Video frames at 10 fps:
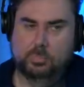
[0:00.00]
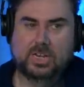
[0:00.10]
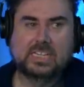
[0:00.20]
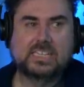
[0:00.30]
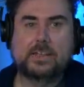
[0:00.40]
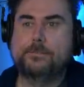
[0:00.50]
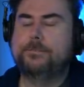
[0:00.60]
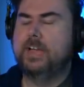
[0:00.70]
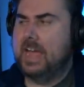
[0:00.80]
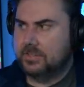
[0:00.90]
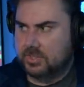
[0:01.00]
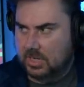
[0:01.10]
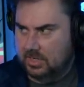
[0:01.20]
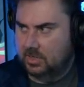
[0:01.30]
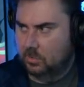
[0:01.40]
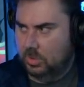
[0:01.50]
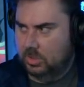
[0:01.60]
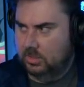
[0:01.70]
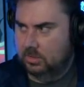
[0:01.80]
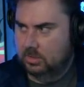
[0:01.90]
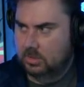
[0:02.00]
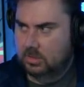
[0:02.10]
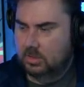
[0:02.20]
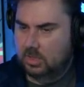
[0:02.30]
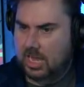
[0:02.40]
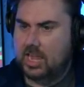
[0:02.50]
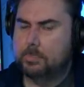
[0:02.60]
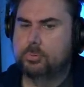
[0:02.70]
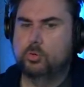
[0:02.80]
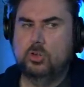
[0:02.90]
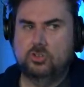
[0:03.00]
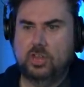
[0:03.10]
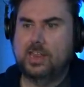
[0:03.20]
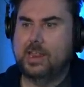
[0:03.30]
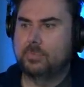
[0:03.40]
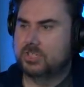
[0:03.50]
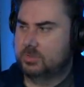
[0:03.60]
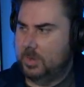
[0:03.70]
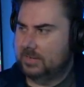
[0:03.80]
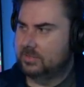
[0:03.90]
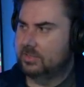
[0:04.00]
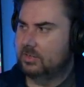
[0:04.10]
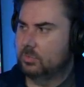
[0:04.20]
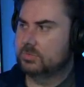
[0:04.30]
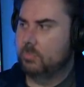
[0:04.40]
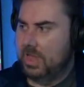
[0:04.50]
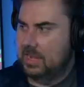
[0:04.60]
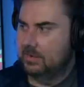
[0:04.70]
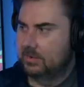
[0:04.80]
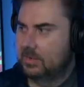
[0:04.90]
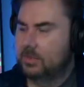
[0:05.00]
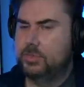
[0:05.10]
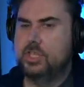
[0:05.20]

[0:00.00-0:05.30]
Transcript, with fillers: But it's a fascinating one. It is. I appreciate and respect that it was made. Yes.